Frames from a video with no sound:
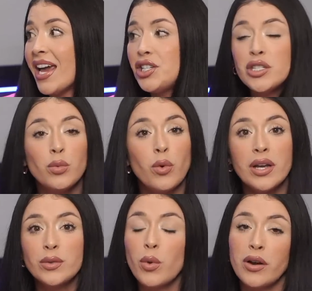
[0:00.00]
i just
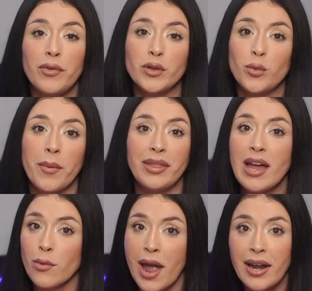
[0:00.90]
was one of those women
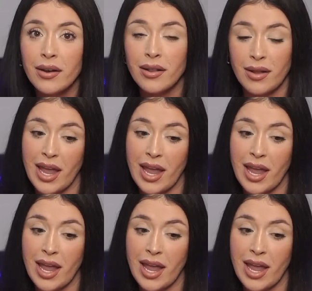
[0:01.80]
that ran